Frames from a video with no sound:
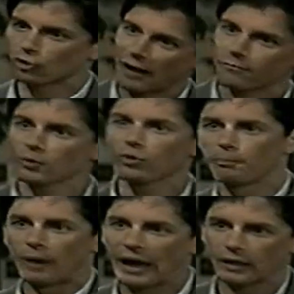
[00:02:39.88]
drive him to the
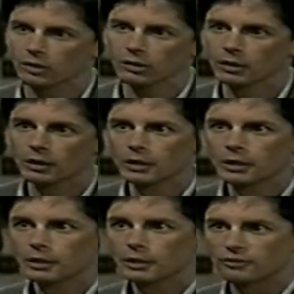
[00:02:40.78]
bottle,
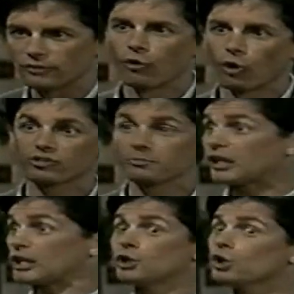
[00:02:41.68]
divorce him,
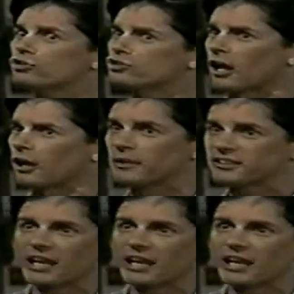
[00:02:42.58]
get a huge settlement,